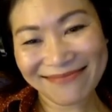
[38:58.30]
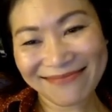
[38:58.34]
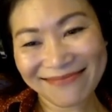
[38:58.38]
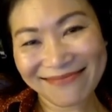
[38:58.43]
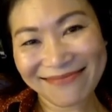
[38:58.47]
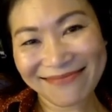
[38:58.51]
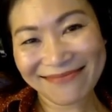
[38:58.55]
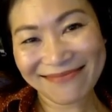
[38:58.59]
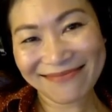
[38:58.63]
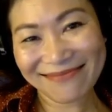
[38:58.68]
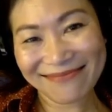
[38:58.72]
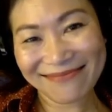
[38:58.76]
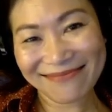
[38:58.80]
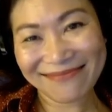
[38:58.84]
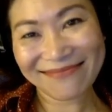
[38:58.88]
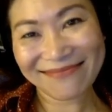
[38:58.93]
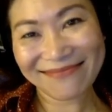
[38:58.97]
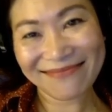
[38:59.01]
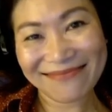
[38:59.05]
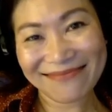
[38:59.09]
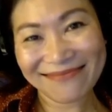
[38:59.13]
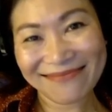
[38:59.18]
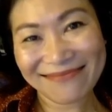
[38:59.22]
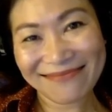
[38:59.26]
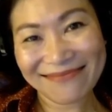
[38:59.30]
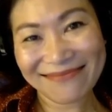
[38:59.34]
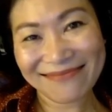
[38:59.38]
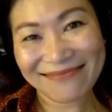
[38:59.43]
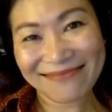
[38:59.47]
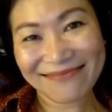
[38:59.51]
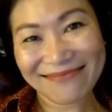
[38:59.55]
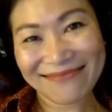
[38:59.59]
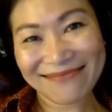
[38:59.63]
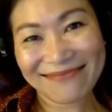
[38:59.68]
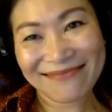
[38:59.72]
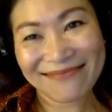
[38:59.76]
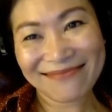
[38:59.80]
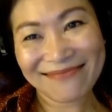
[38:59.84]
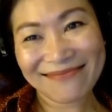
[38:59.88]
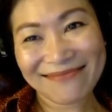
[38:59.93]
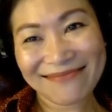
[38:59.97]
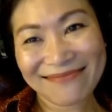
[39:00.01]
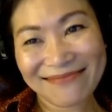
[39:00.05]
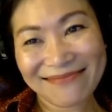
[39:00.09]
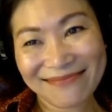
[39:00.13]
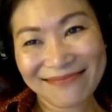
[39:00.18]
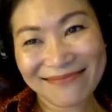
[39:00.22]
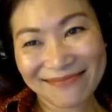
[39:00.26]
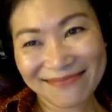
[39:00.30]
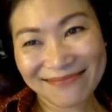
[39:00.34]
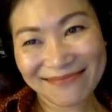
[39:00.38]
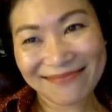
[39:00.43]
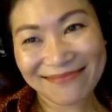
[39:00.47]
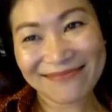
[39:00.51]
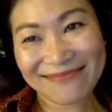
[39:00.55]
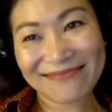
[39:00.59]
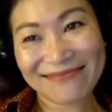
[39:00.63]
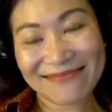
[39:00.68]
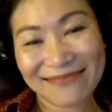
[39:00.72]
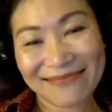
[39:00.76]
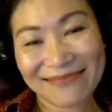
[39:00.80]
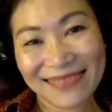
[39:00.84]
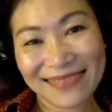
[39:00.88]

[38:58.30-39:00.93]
(not speaking)